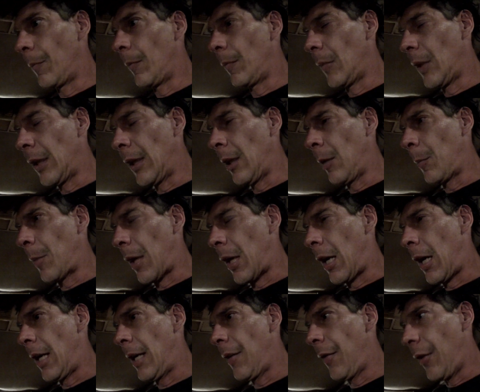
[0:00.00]
it
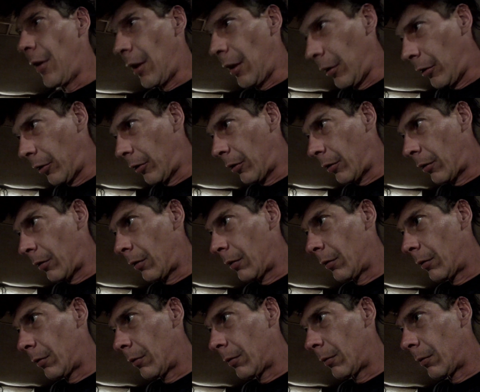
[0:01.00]
behind this
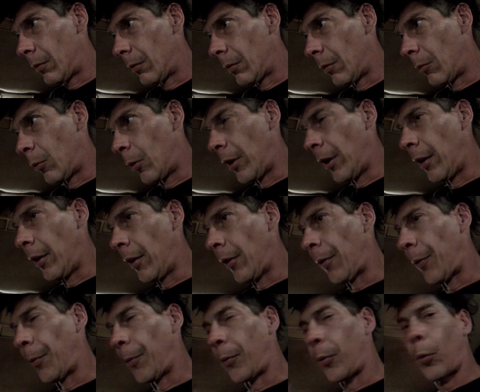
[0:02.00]
with
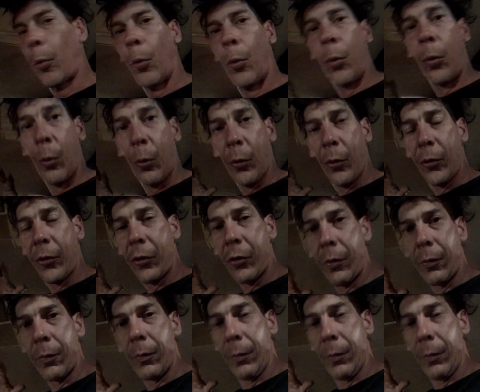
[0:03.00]
tools